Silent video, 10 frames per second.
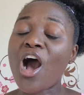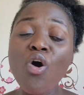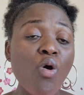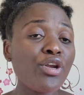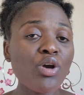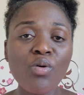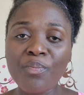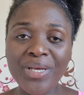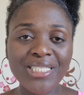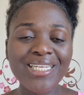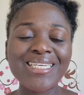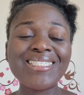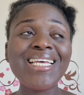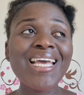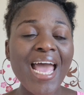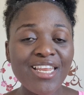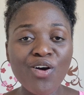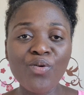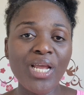own your own business, get your own